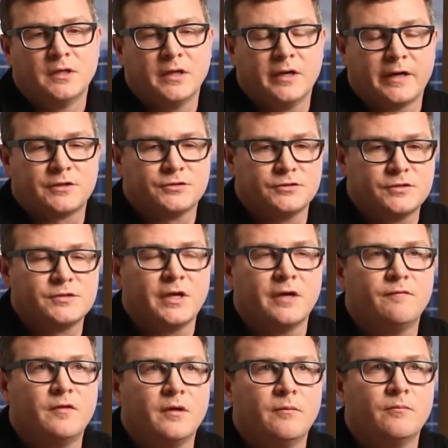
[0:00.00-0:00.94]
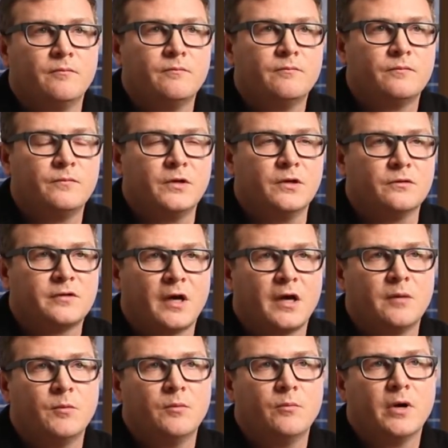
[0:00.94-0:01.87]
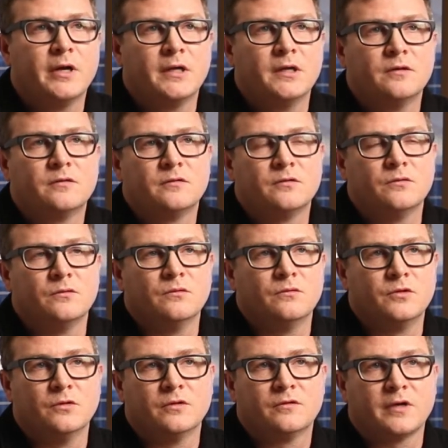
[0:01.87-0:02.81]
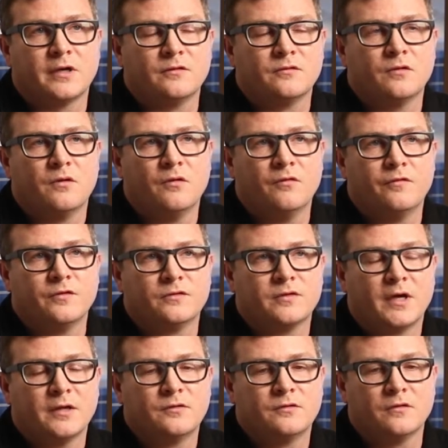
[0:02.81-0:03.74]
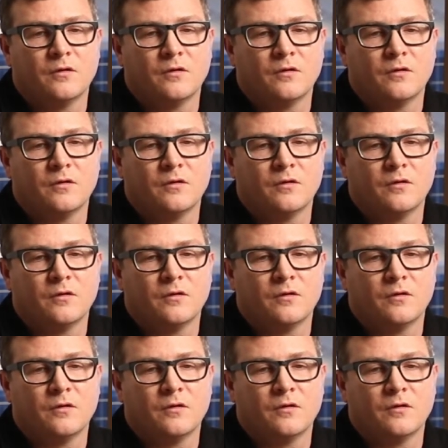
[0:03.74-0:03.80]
it actually saved them time and money to unitize the whole facade.